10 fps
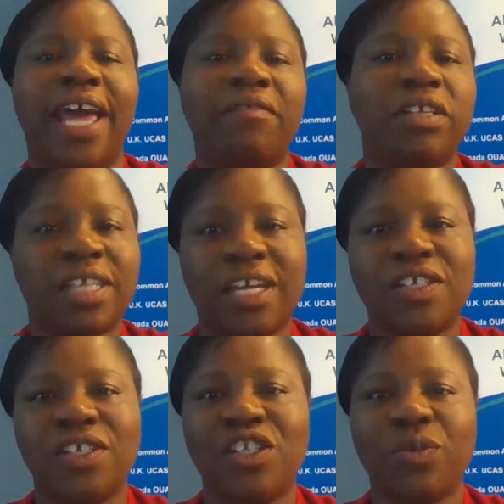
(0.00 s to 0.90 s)
have
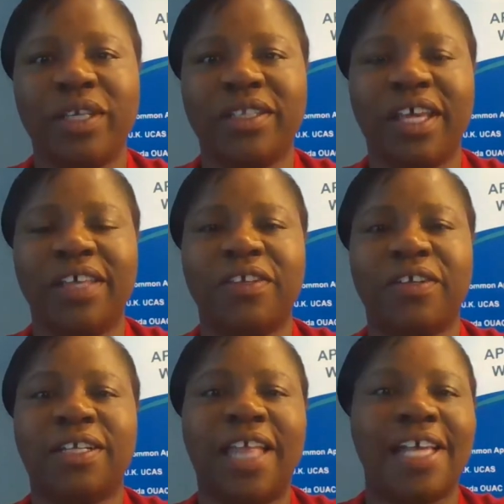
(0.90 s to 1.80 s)
discussions with
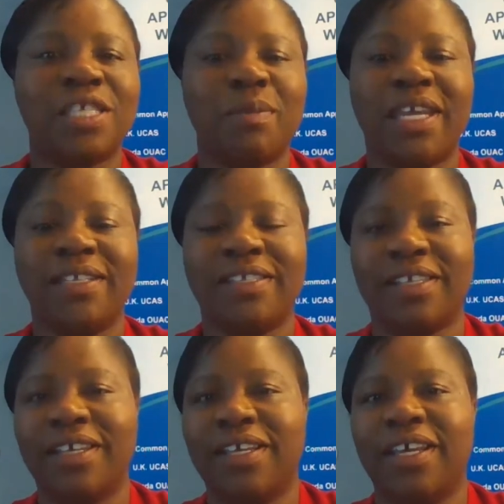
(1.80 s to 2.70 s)
other
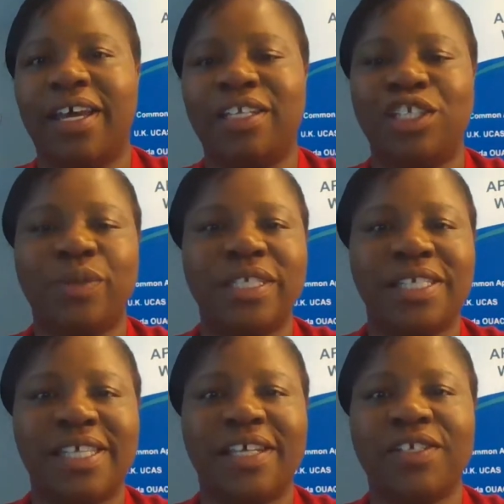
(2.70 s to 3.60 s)
classmates during the
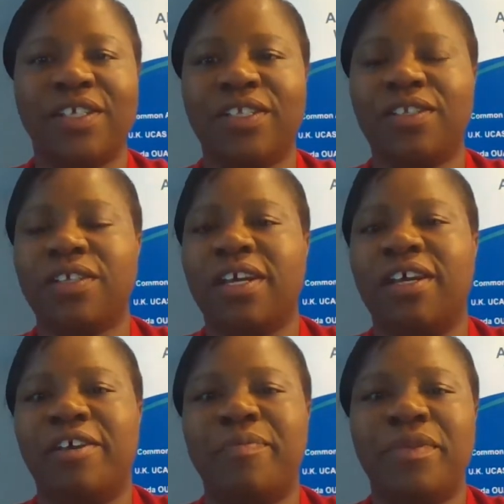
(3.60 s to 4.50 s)
sessions.
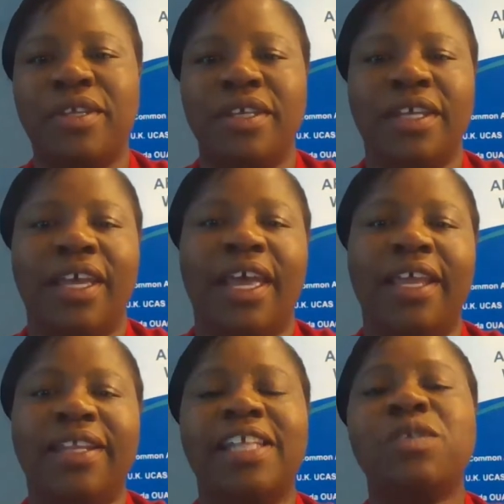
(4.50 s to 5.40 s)

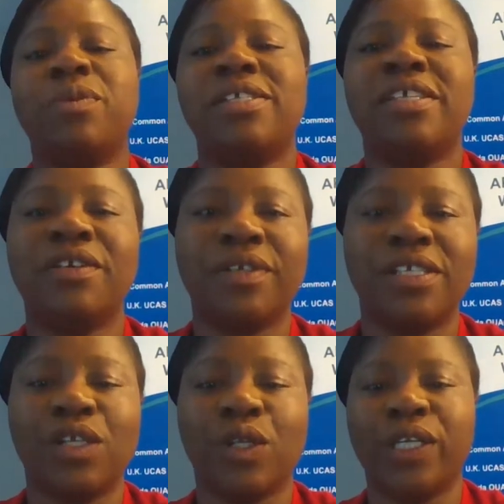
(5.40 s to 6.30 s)
And that's where
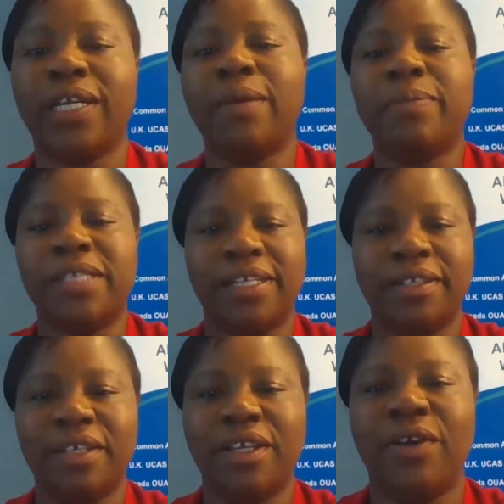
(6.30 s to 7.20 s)
synchronous learning comes
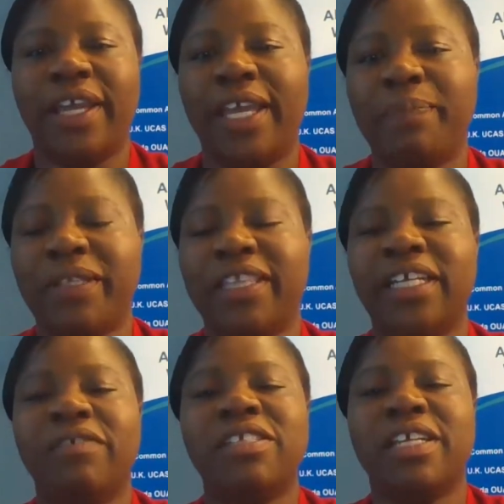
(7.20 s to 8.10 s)
in. Okay, but
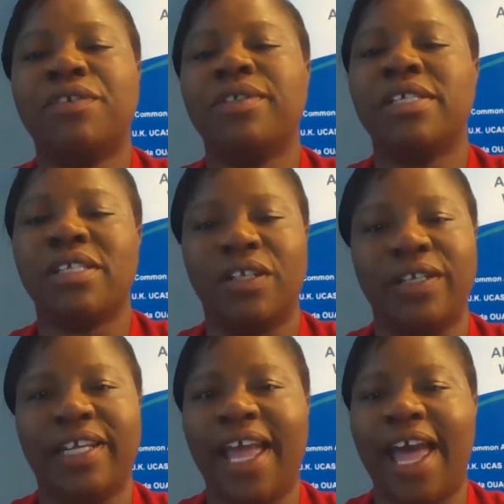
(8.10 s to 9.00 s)
think of synchronous
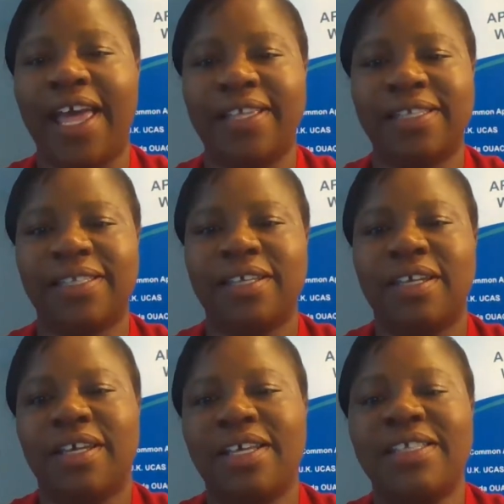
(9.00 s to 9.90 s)
learning as
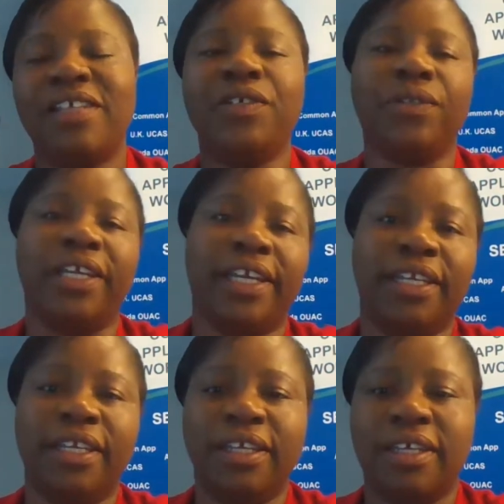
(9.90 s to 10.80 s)

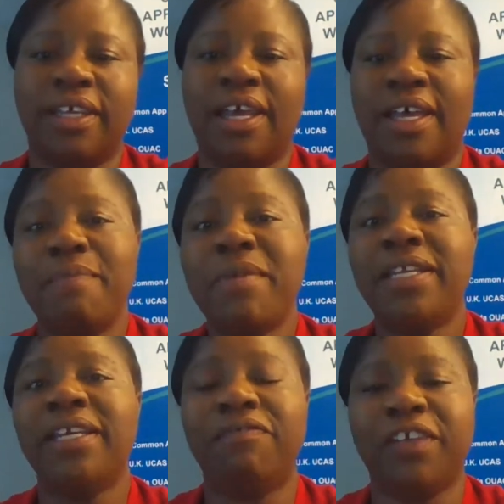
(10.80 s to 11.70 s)
essentially
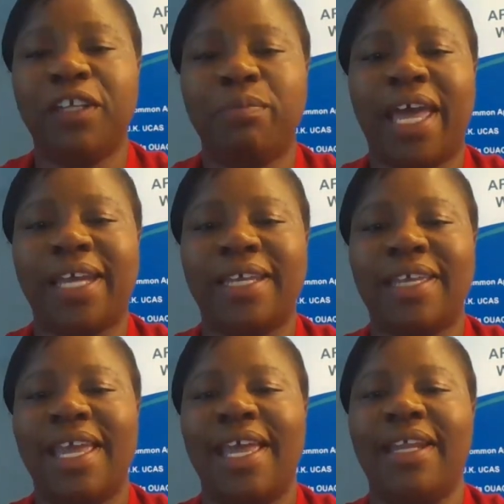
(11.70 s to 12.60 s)
immediate feedback
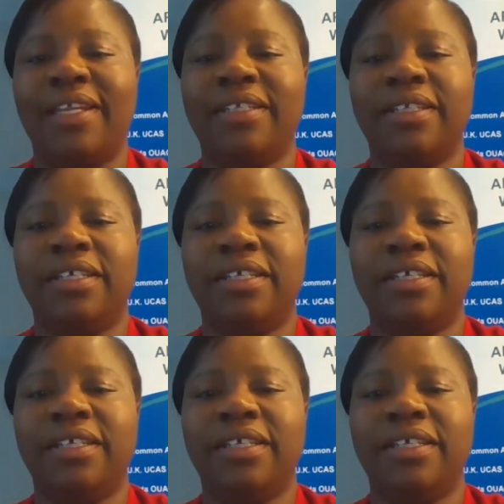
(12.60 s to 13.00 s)
and,